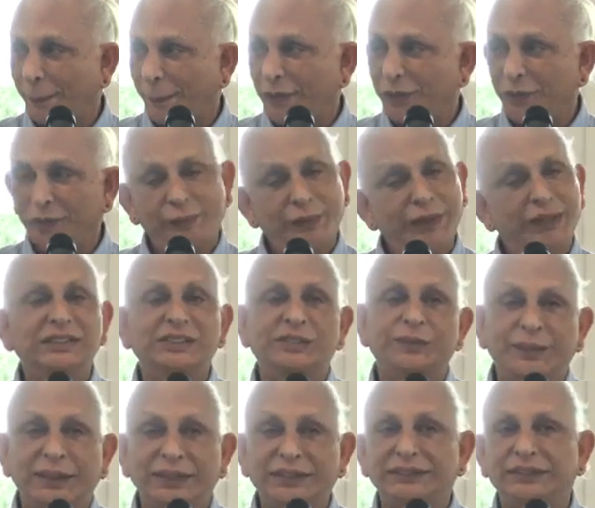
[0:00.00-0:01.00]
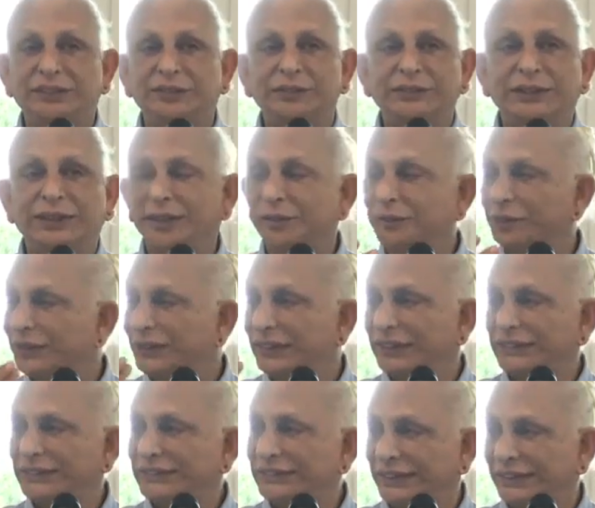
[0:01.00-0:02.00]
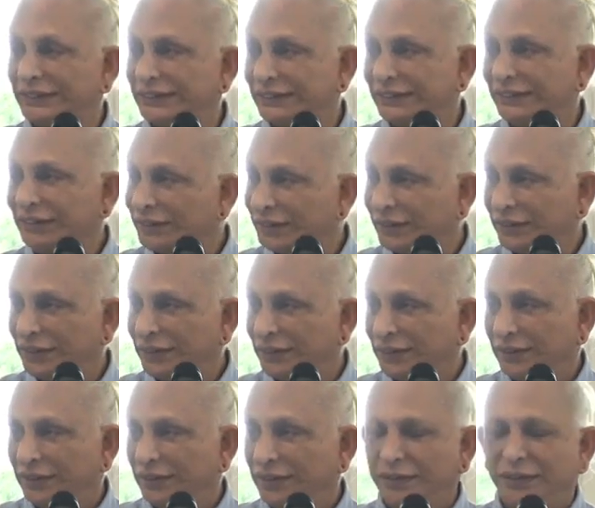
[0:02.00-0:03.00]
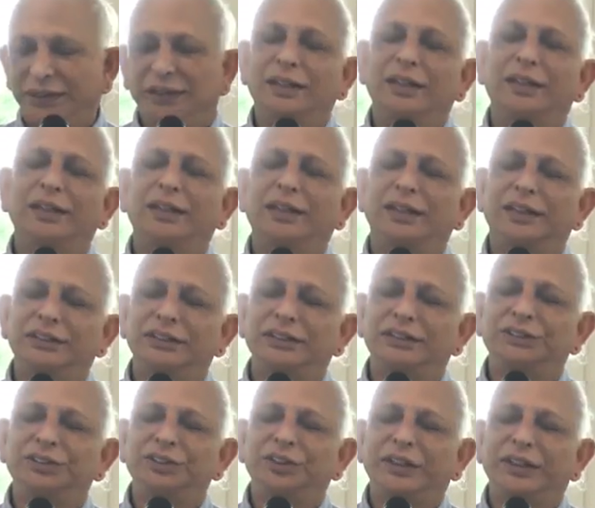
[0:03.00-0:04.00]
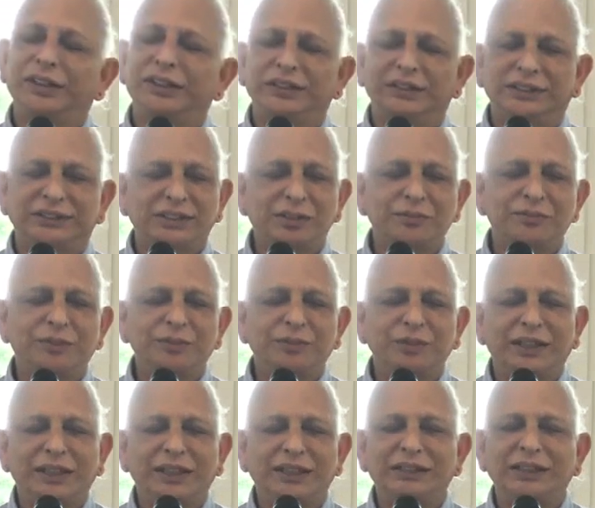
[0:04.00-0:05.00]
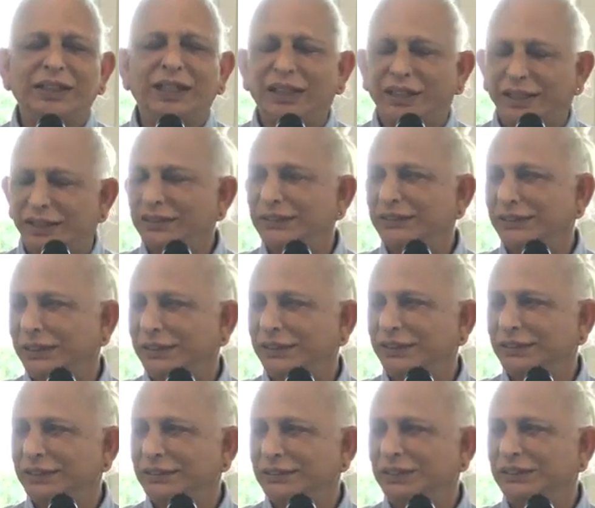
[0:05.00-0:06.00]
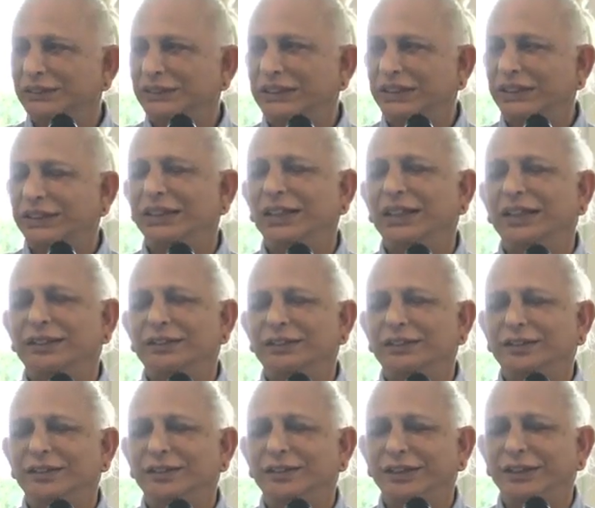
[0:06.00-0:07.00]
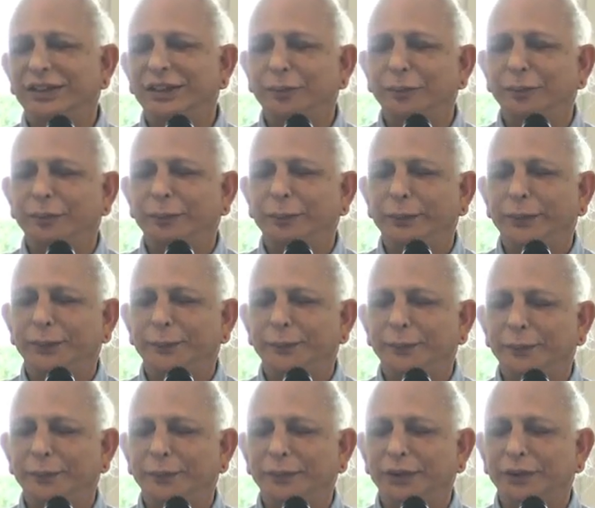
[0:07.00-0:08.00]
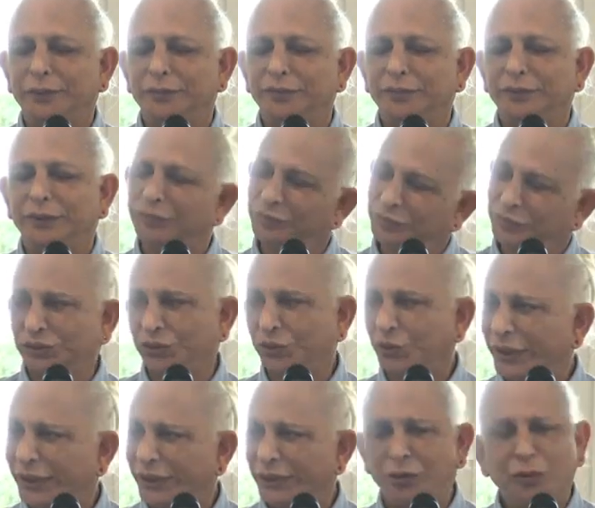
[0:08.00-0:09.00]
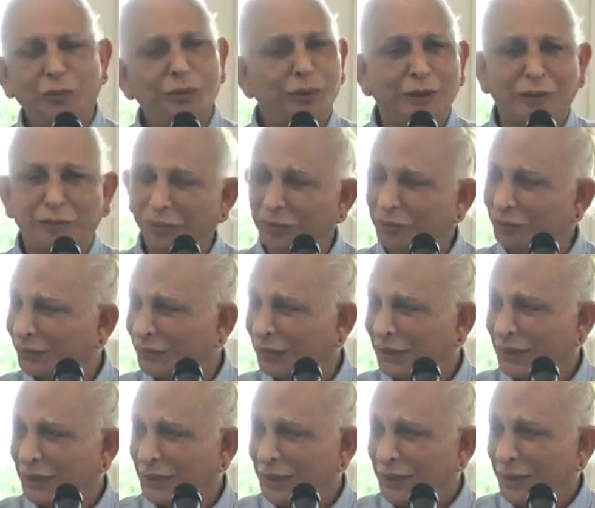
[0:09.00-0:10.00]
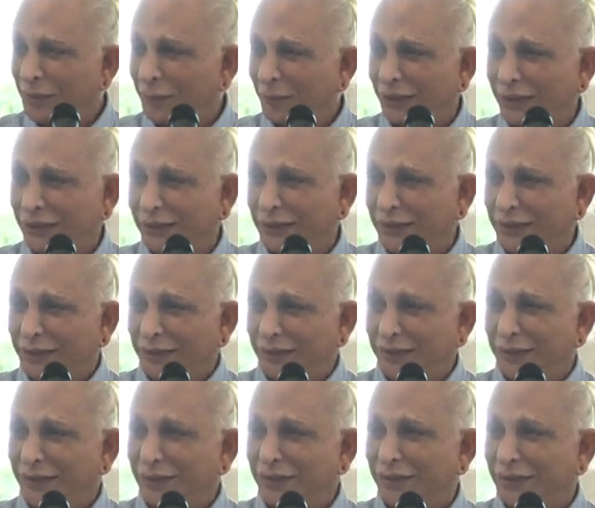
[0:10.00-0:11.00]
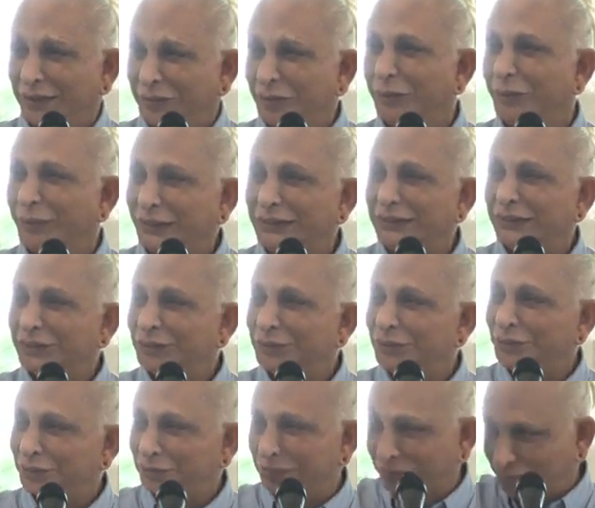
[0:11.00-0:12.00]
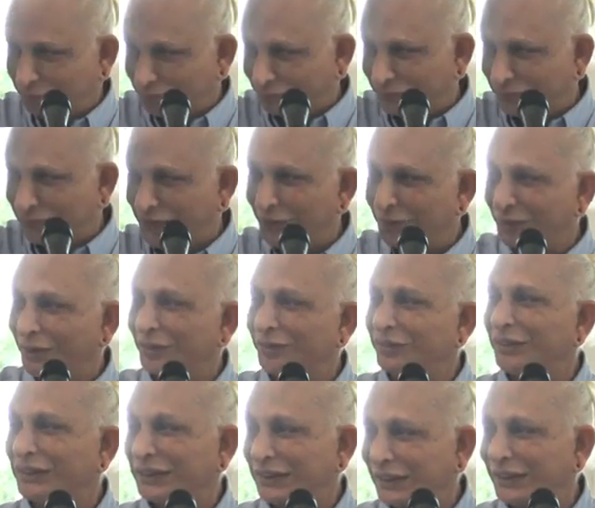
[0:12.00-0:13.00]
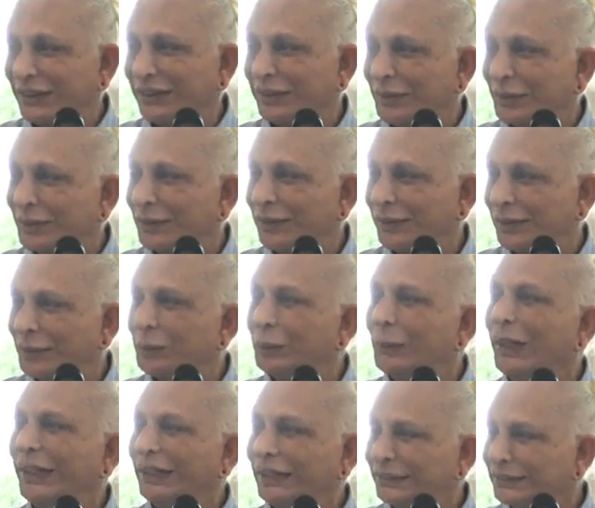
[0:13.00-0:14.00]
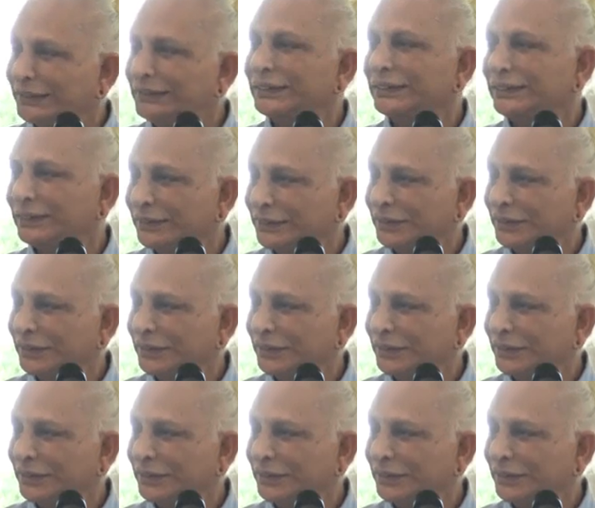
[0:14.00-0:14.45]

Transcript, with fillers: You may spend some time in each center and enjoy it. Some people like the heart center, so stay there. Yum, yum, yum. It's okay, no problem. But better to keep everything in balance.